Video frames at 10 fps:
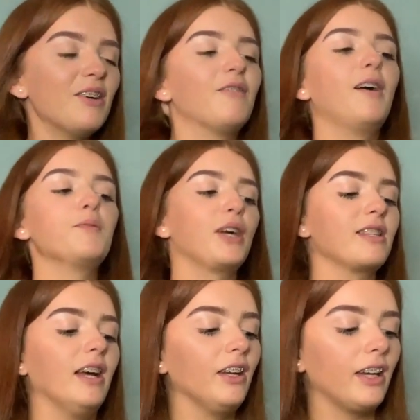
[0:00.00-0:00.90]
I'm so
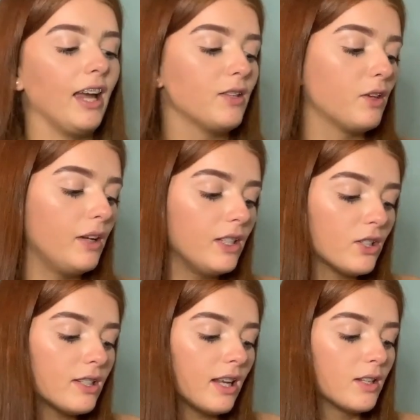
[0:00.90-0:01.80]
excited. Okay, so it
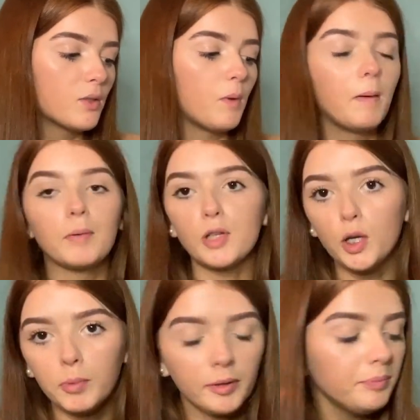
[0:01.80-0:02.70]
just says swipe up to
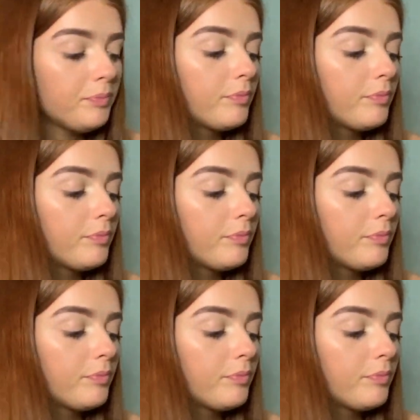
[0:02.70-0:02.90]
open.